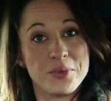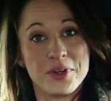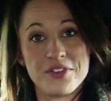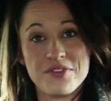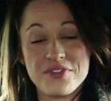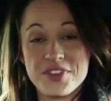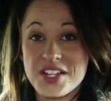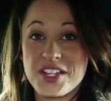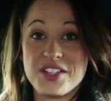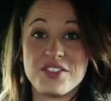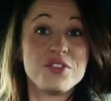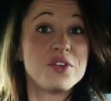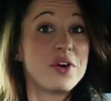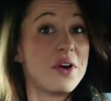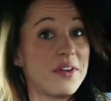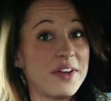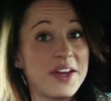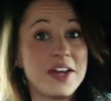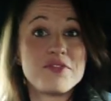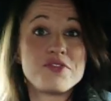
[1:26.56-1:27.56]
one of these, you
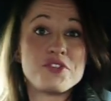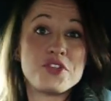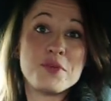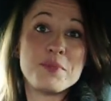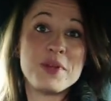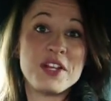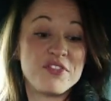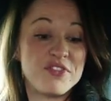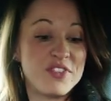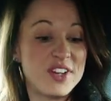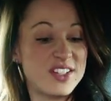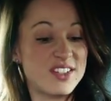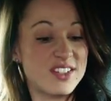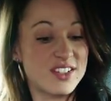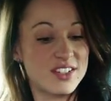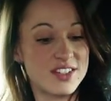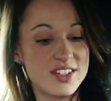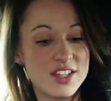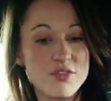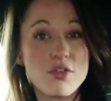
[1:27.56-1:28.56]
can't have too many friends
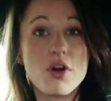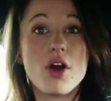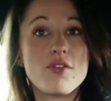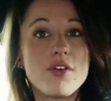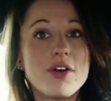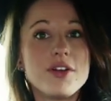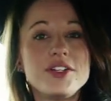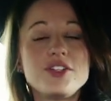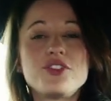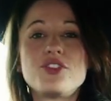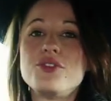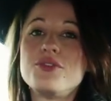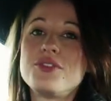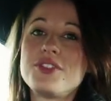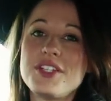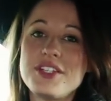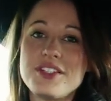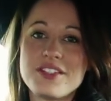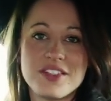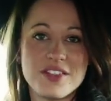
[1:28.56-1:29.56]
because there are only 2
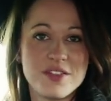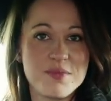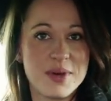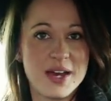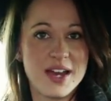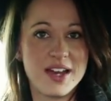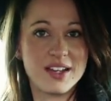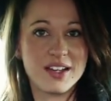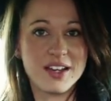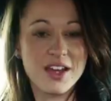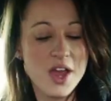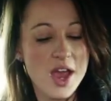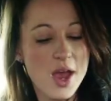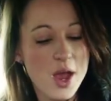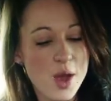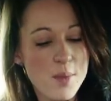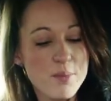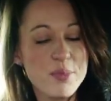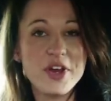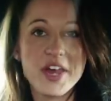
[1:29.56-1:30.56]
seats in the back.
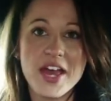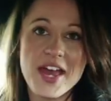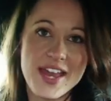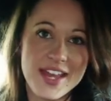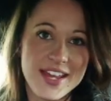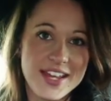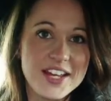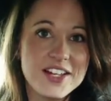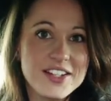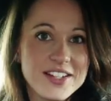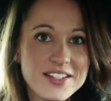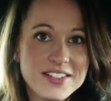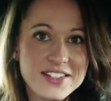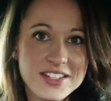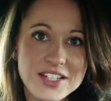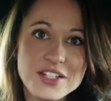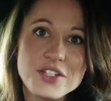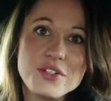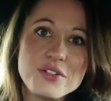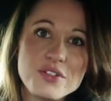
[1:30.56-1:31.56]
But hey, at least
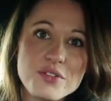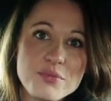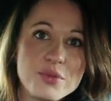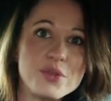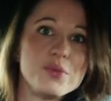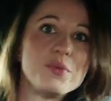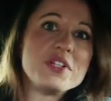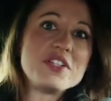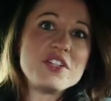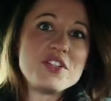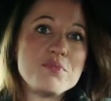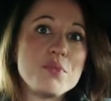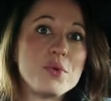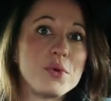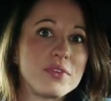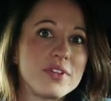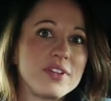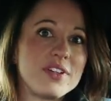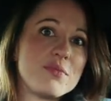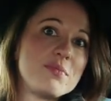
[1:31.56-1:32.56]
they're usable, which is
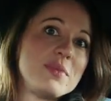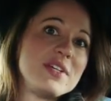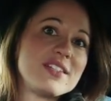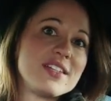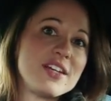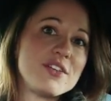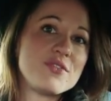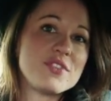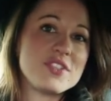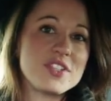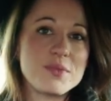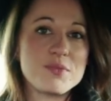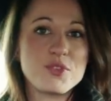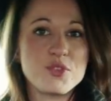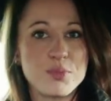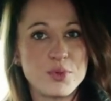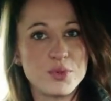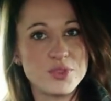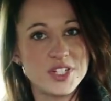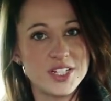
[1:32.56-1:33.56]
more than can be said for some
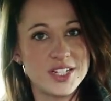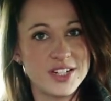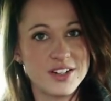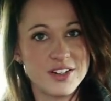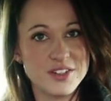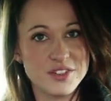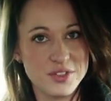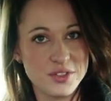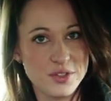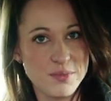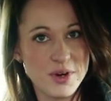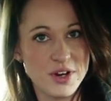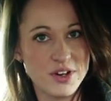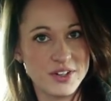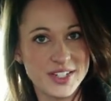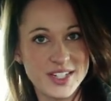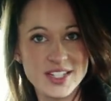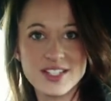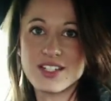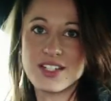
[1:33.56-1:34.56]
sporty cars on the
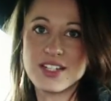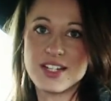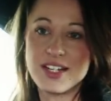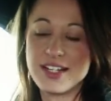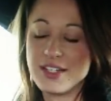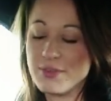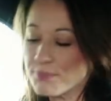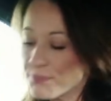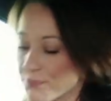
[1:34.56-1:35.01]
market today.